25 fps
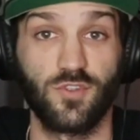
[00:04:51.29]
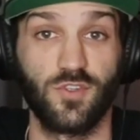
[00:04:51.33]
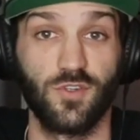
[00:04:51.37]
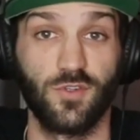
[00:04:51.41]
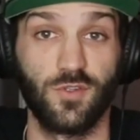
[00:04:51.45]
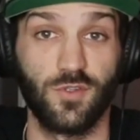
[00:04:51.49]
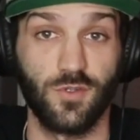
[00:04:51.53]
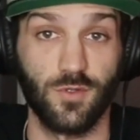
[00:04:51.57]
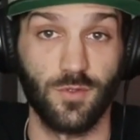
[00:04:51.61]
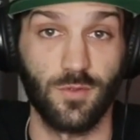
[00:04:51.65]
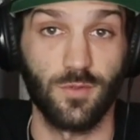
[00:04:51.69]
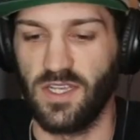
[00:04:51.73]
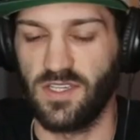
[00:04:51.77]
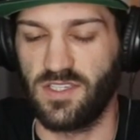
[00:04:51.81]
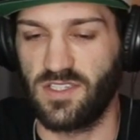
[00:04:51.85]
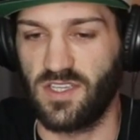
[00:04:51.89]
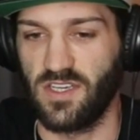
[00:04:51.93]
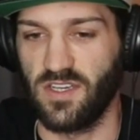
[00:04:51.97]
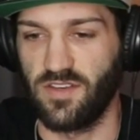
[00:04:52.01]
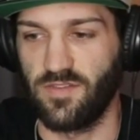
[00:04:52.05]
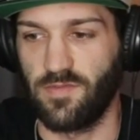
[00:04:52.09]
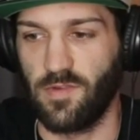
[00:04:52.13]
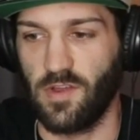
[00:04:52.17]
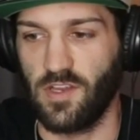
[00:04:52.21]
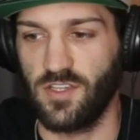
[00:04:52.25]
to do is
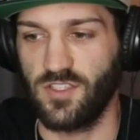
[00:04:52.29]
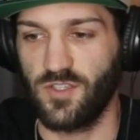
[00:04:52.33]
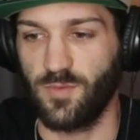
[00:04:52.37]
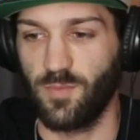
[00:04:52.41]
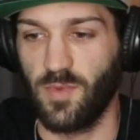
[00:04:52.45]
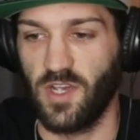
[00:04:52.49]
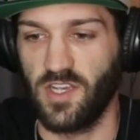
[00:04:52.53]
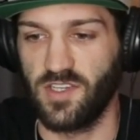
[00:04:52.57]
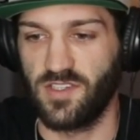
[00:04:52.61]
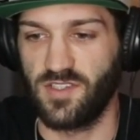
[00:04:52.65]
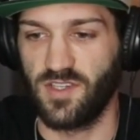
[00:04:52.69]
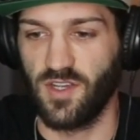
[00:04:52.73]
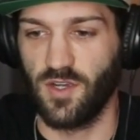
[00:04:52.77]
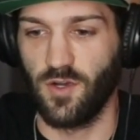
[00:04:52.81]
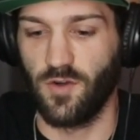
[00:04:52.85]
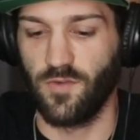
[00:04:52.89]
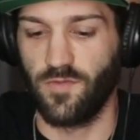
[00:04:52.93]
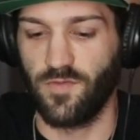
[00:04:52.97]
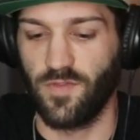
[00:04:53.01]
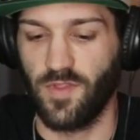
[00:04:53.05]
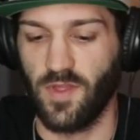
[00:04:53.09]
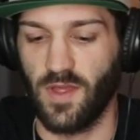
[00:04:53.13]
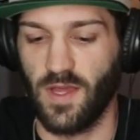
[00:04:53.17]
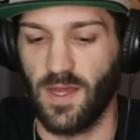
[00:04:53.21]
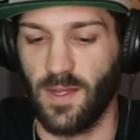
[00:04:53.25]
convince
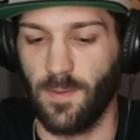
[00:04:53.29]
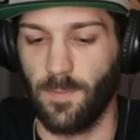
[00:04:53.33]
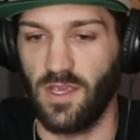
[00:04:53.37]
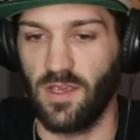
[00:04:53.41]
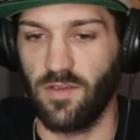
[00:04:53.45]
myself that